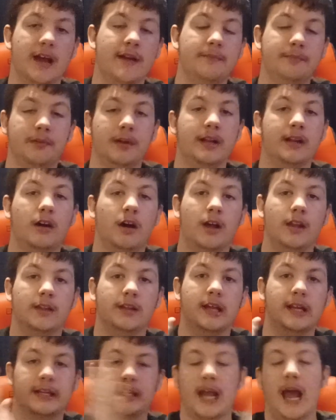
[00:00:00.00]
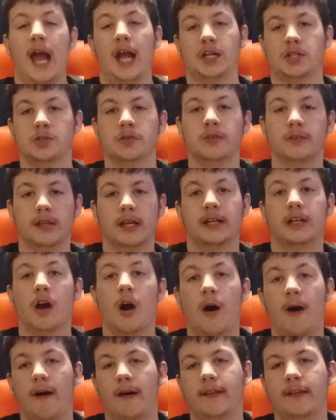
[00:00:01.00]
I've played on like actual like
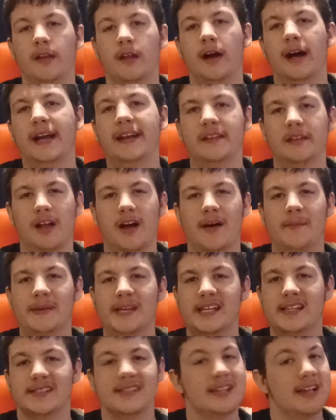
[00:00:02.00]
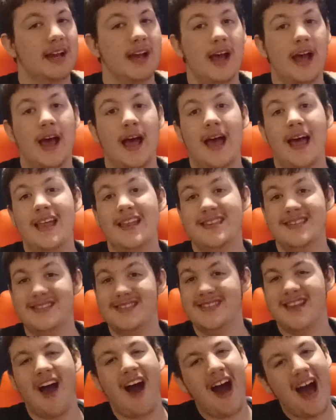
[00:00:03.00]
online lobbies.
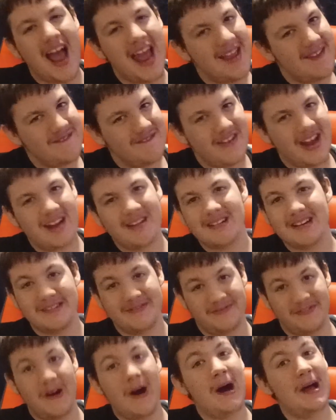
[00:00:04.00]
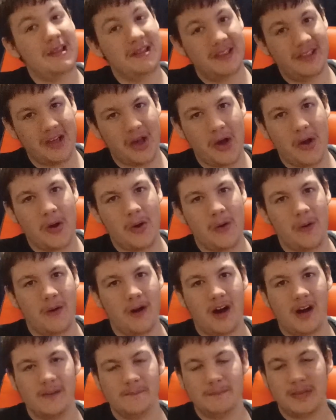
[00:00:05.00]
Not very fun
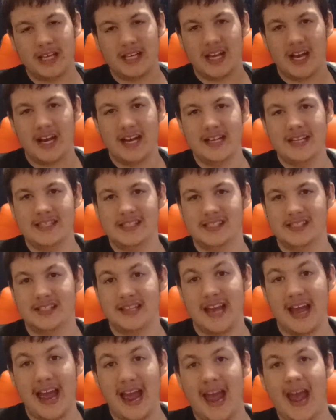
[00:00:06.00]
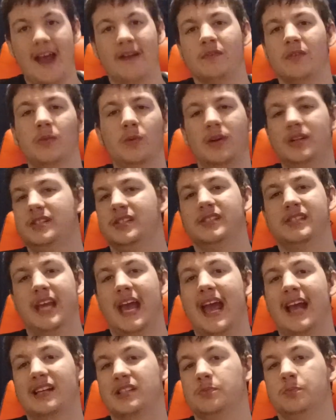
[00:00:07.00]
though, because everyone just
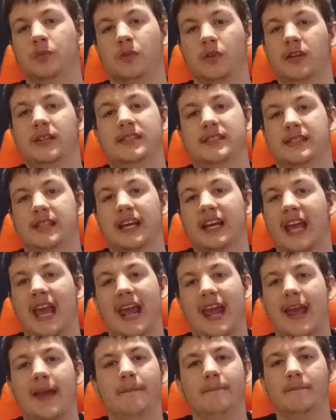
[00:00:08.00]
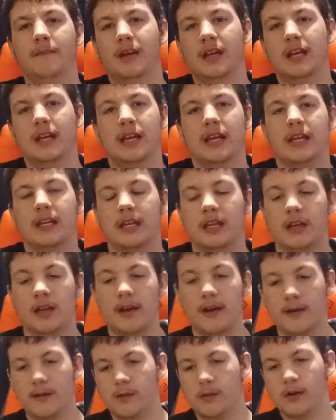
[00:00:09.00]
exploits the game, you
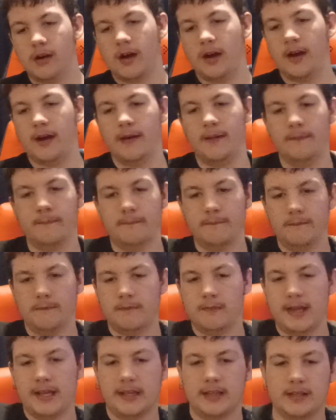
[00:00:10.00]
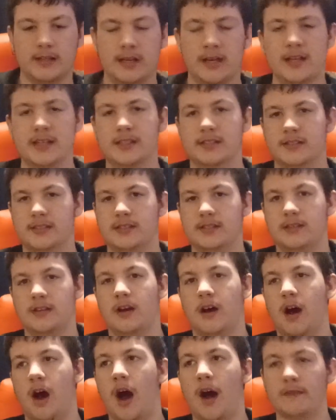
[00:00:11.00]
know, um, like because
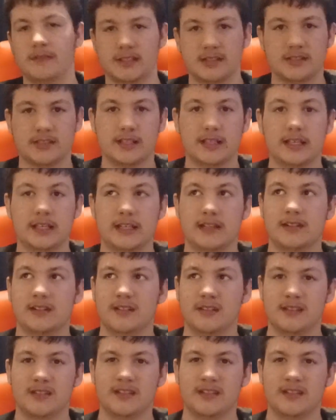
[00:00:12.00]
obviously